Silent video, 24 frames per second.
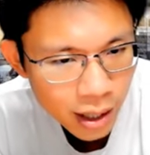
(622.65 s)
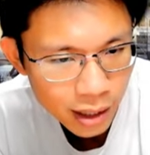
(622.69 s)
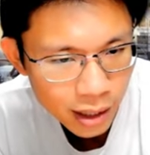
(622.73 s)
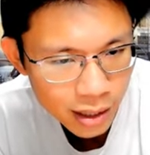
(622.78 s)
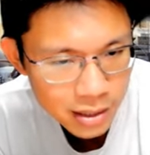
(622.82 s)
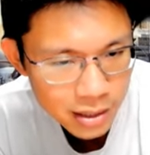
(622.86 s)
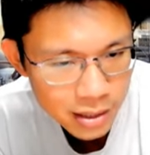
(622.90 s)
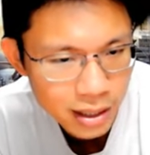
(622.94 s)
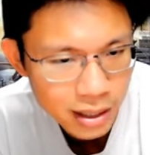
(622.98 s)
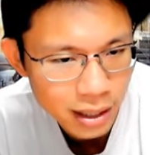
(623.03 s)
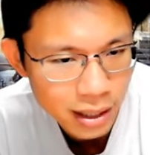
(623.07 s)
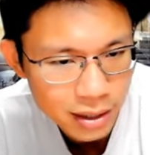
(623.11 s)

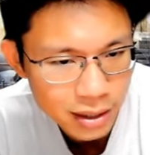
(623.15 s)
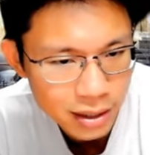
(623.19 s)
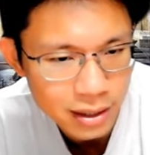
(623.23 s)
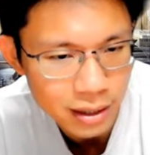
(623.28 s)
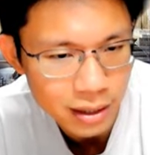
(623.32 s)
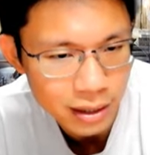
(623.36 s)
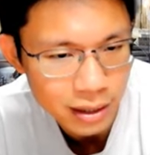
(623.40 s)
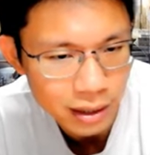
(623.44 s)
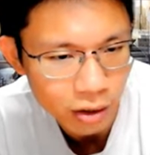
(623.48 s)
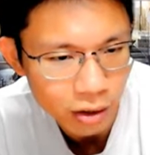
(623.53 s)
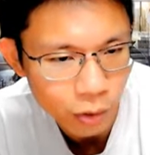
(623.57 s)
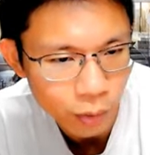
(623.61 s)
Let's
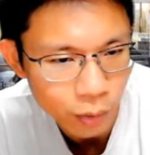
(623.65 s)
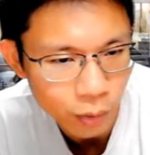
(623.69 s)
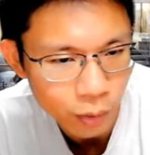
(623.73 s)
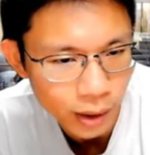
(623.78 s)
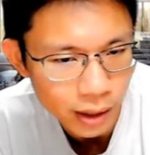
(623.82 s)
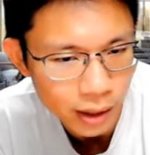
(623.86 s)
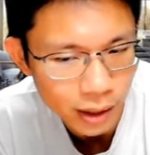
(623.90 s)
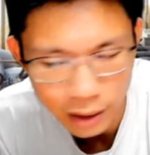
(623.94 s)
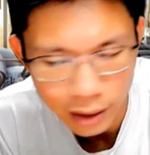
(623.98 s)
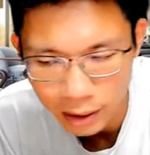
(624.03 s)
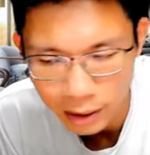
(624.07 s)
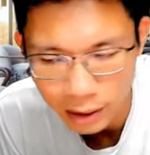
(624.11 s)
tell you what,
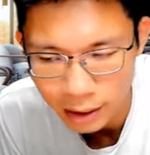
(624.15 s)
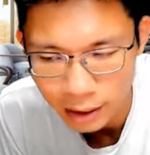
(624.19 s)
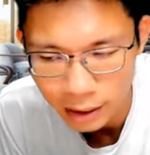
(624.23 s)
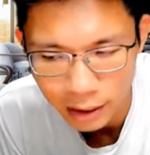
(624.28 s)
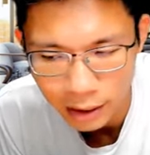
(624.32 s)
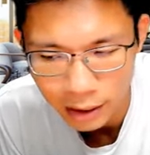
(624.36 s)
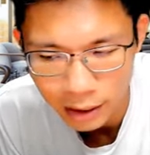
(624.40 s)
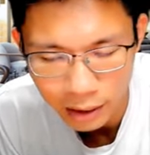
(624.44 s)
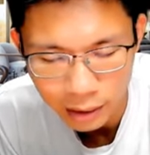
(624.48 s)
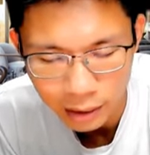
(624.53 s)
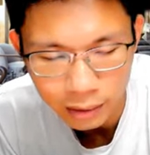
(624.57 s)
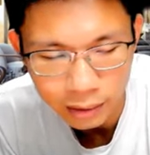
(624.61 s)

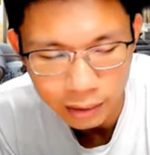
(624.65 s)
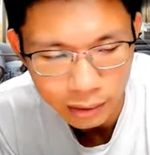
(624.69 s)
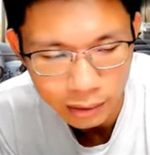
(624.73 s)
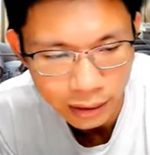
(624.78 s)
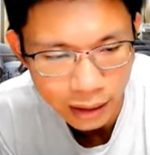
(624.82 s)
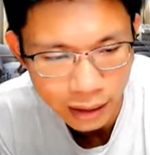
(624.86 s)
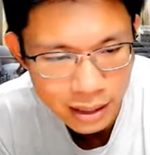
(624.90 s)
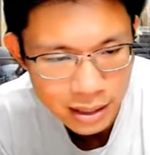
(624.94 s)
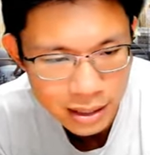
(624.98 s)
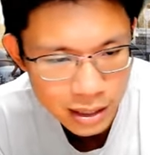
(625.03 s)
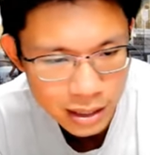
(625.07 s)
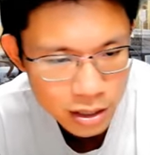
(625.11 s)

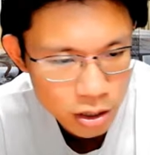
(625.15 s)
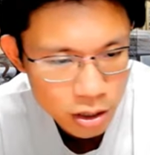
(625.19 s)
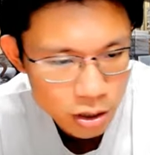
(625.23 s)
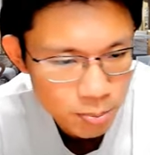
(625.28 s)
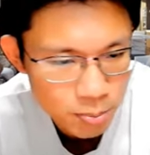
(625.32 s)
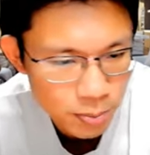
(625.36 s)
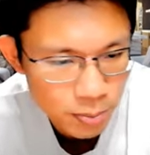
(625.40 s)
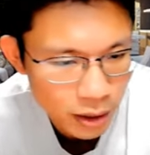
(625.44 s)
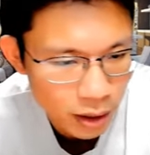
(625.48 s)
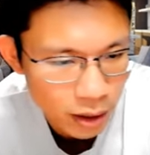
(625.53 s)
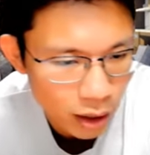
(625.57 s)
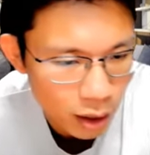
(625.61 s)
guys, let's just
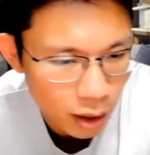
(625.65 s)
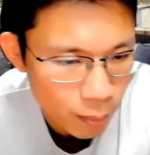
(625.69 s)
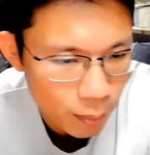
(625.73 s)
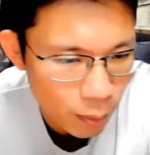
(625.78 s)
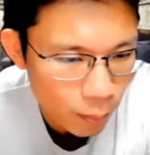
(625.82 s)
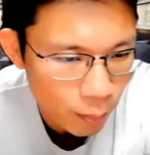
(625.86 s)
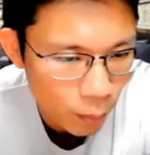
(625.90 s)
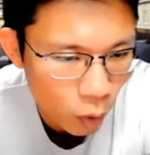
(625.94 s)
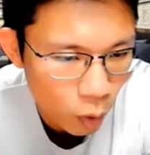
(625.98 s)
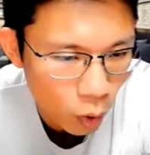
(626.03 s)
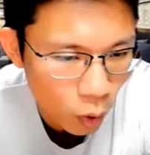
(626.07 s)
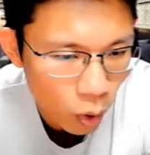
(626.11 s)
be a little bit
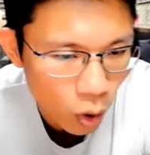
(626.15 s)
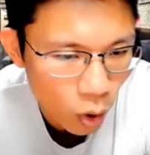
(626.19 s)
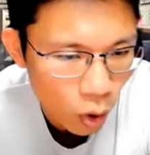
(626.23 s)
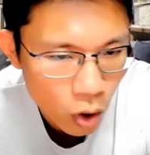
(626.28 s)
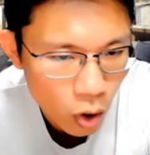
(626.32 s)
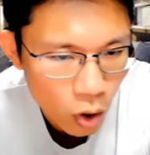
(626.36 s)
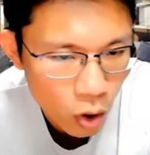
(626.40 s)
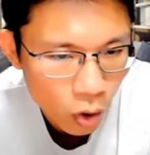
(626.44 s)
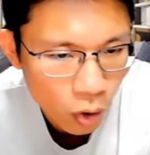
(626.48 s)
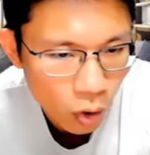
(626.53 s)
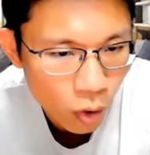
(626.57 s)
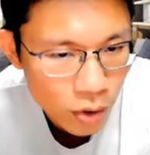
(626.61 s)
more
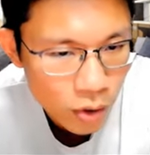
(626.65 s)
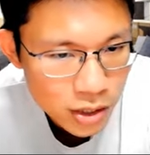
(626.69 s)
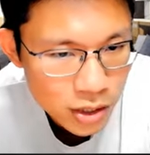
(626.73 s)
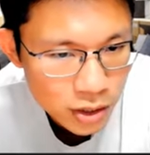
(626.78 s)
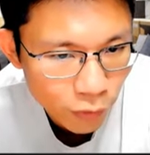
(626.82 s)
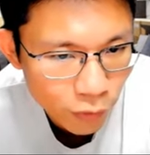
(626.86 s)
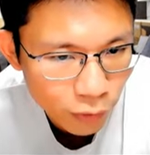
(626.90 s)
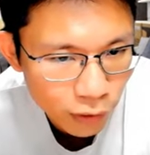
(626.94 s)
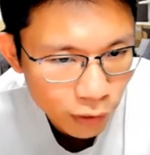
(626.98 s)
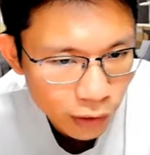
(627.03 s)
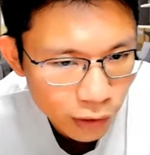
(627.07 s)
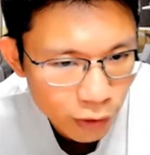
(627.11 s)

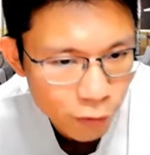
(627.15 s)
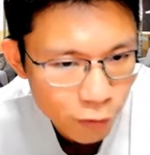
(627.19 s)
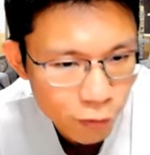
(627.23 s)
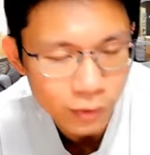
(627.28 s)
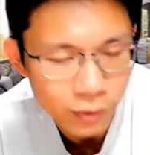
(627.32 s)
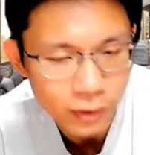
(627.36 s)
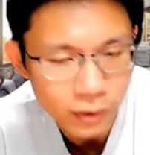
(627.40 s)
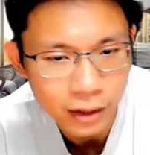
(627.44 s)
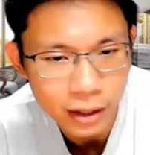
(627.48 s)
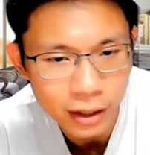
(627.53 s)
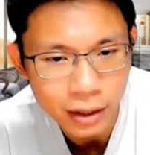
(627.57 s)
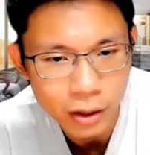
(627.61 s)
conservative
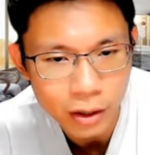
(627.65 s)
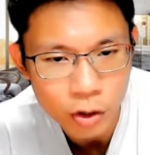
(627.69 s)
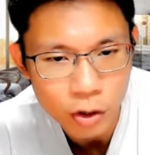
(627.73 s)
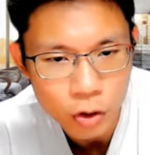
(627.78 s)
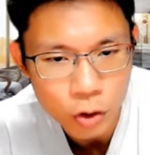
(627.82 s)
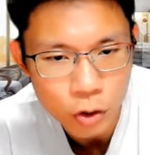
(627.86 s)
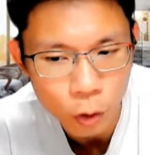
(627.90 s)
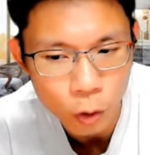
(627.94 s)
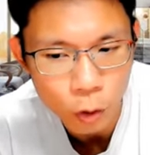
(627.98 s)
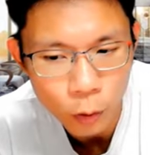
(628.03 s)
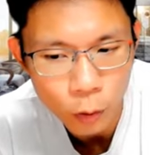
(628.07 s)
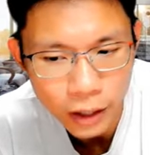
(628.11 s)

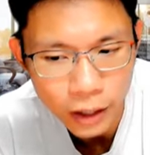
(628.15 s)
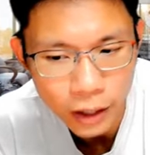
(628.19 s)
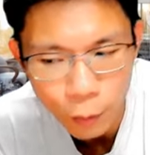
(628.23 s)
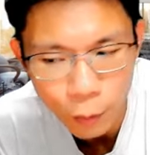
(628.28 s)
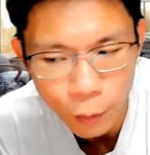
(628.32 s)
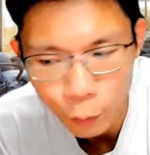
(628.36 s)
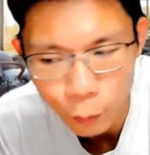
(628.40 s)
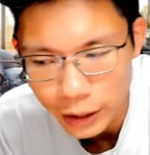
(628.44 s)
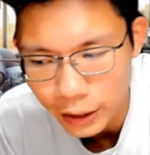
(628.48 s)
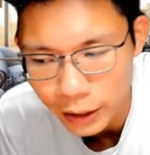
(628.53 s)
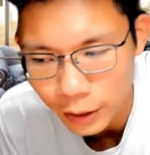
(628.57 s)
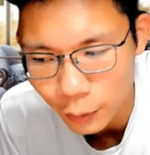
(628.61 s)
so that
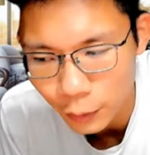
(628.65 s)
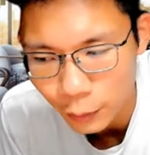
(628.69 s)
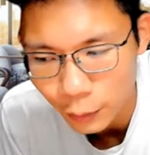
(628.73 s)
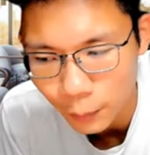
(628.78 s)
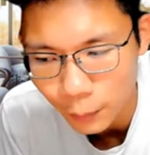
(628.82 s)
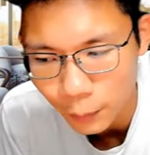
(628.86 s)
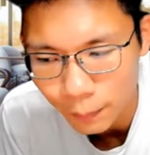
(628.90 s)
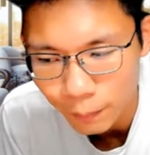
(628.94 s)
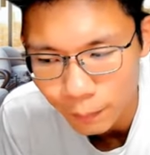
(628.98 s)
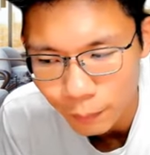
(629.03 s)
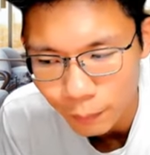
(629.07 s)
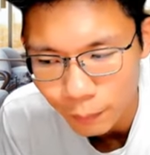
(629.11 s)
we don't